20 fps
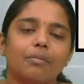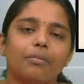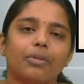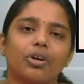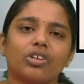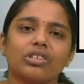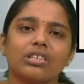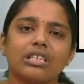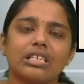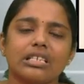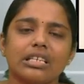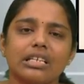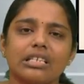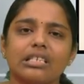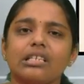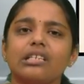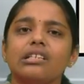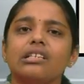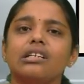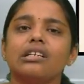because he says
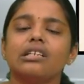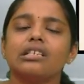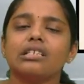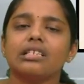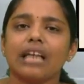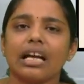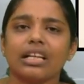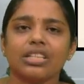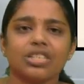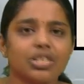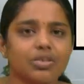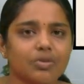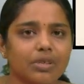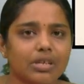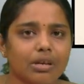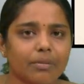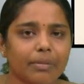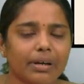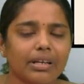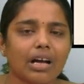that sanctions will
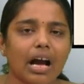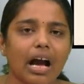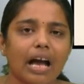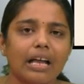remain